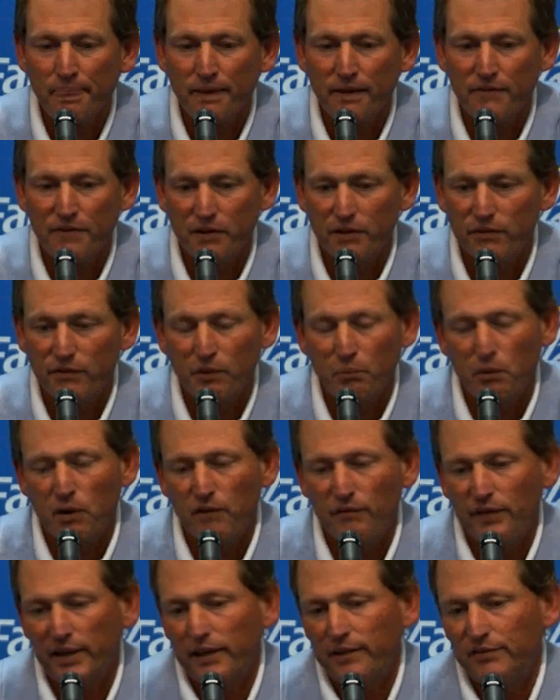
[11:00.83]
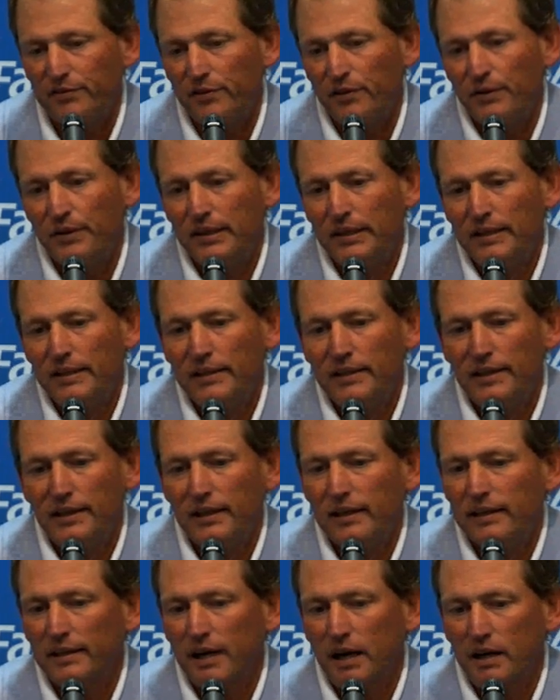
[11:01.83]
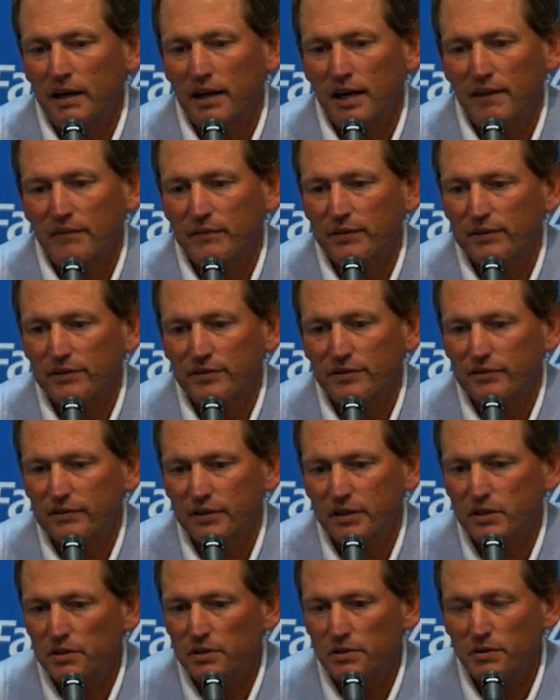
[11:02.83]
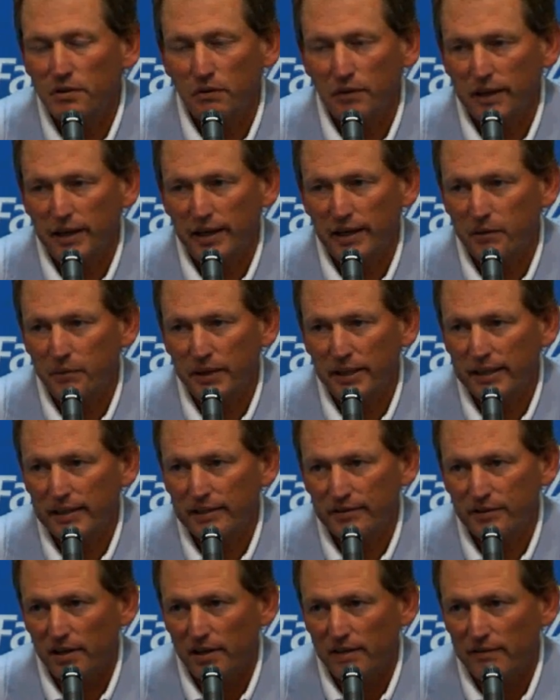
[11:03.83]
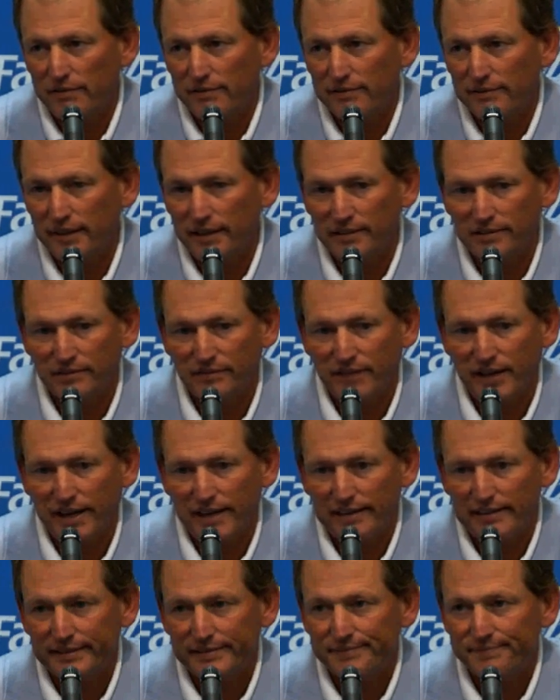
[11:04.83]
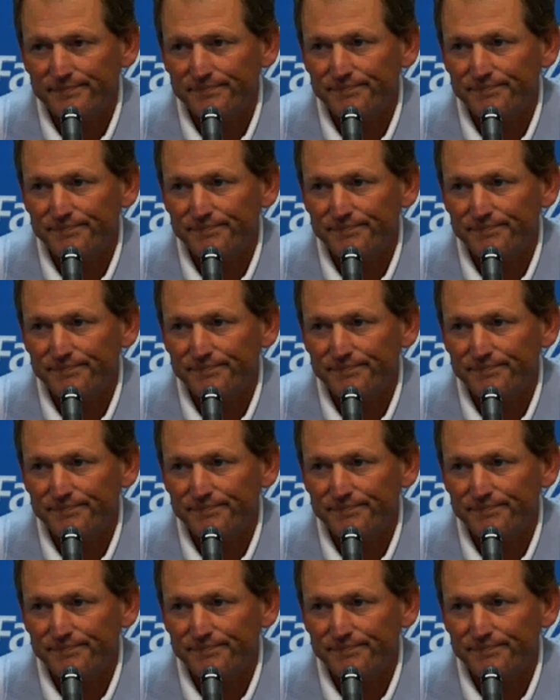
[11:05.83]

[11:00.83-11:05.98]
if you're a football fan. So our conference, you don't get any weekends off. That's a fact.